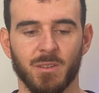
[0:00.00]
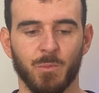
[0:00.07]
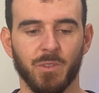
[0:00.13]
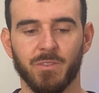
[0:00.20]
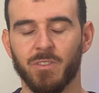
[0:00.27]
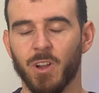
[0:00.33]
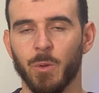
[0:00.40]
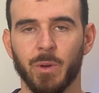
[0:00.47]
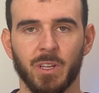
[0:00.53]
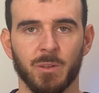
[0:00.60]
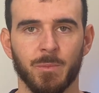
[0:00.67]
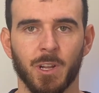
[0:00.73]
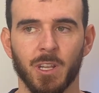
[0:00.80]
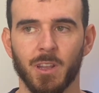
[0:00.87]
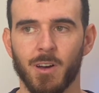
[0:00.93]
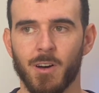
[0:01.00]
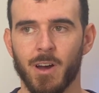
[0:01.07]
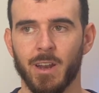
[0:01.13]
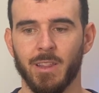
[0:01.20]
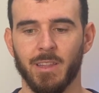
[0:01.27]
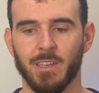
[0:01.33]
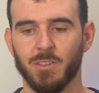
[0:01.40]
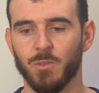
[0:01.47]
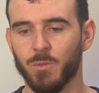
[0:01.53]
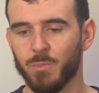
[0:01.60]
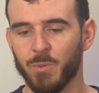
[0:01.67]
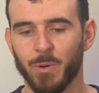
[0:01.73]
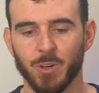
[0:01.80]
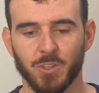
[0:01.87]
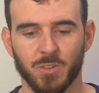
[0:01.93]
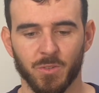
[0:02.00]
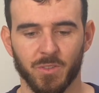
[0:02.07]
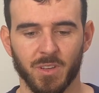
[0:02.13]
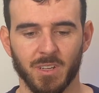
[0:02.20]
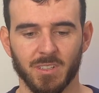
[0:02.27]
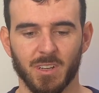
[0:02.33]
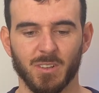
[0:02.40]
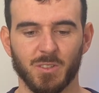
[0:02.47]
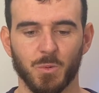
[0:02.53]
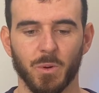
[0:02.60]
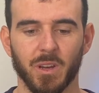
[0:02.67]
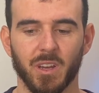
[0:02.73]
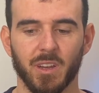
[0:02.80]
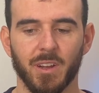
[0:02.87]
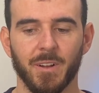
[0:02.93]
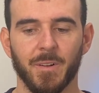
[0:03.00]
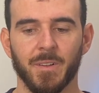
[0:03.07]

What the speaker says: and we're following them online and they're doing promotional things elsewhere.